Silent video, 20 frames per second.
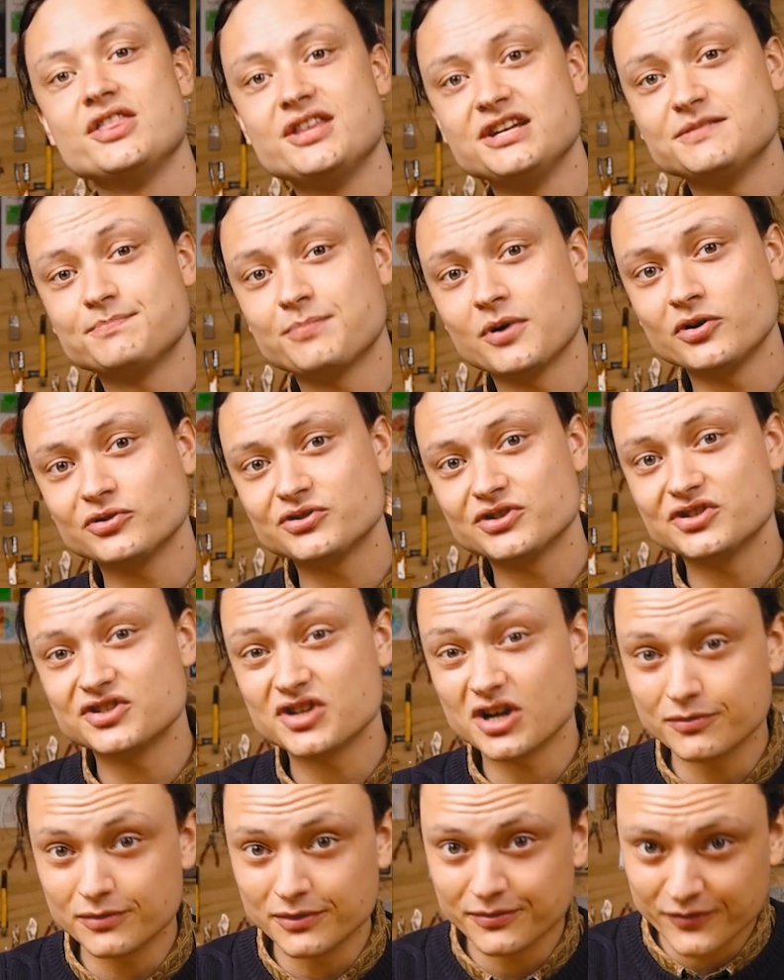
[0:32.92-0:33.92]
These pulses
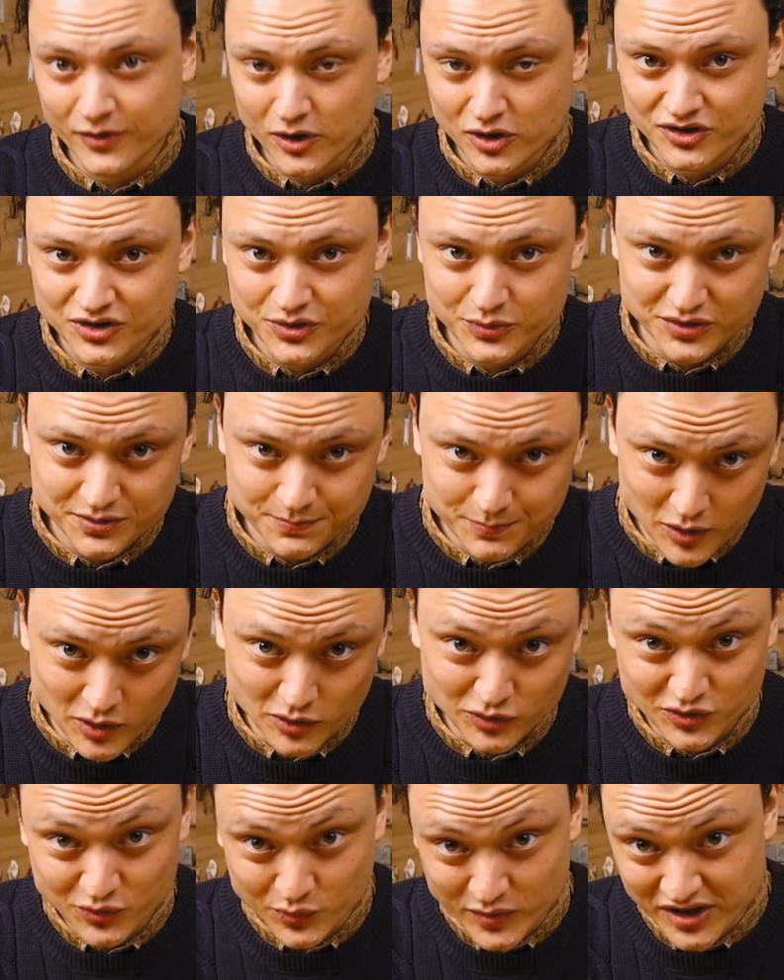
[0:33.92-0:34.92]
are referred to as
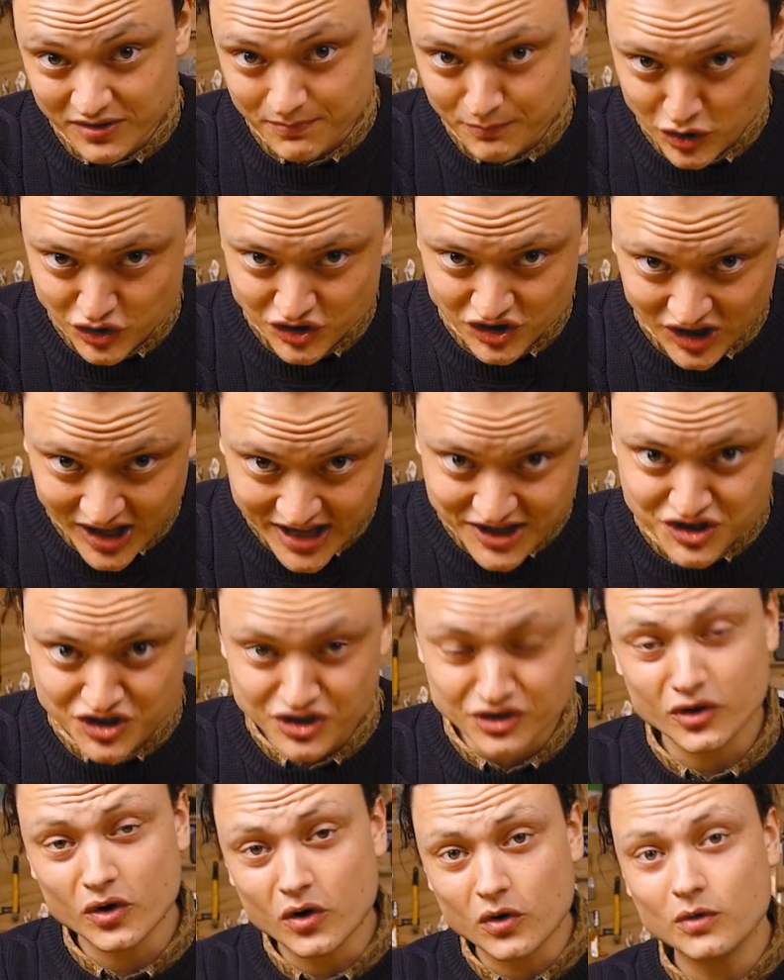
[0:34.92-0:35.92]
pulse width
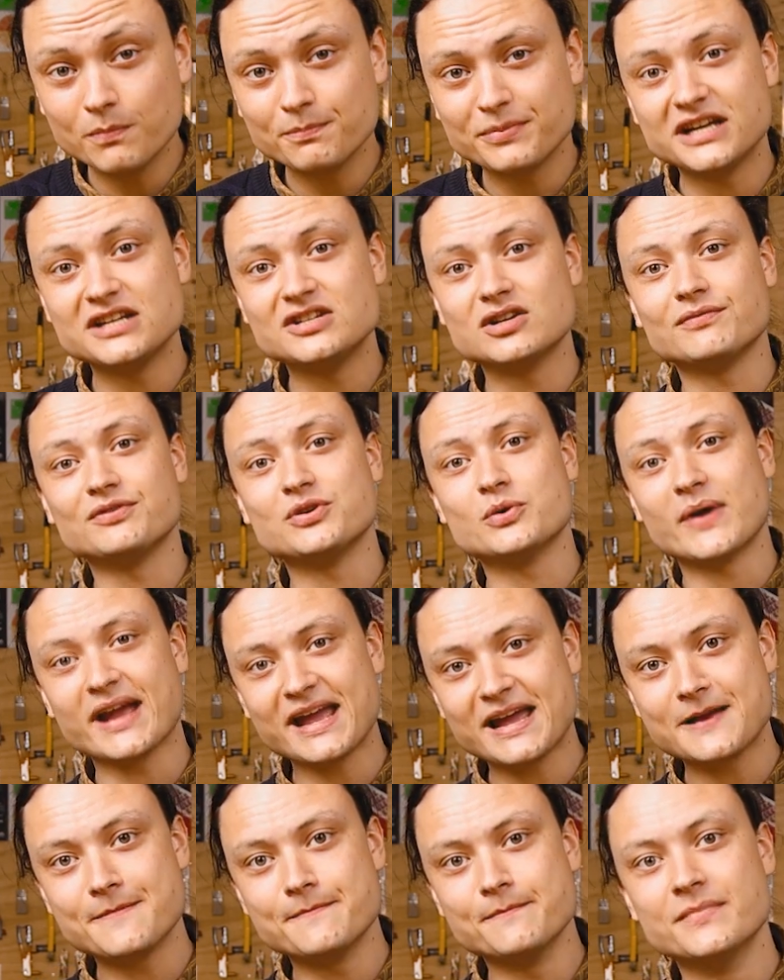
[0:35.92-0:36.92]
modulation, or
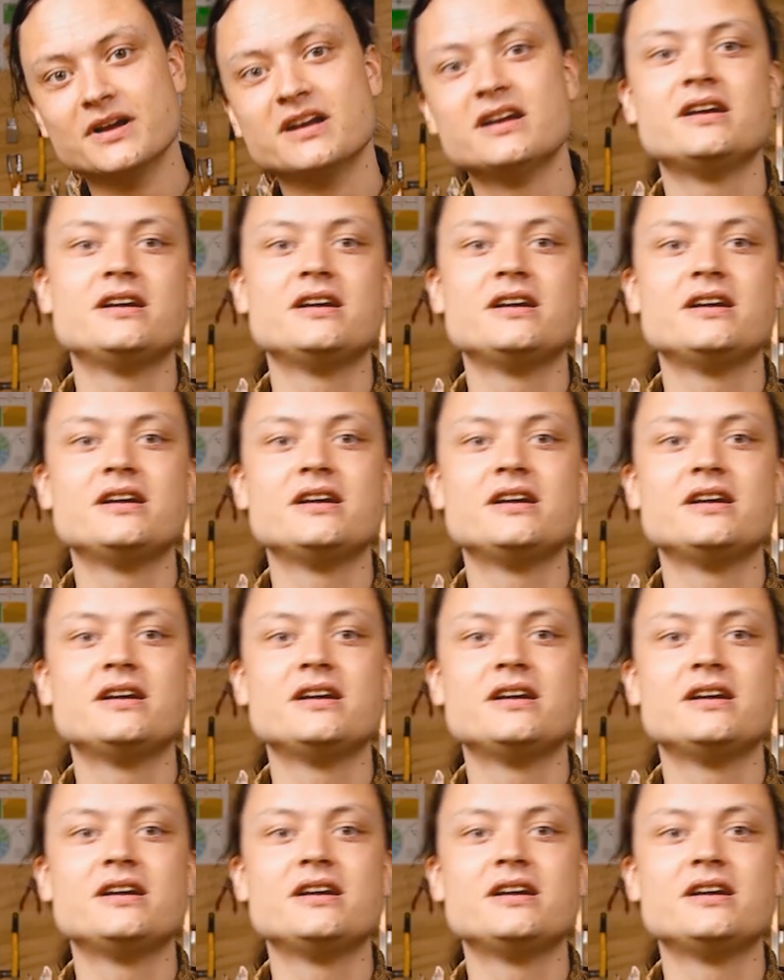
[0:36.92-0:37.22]
PWM.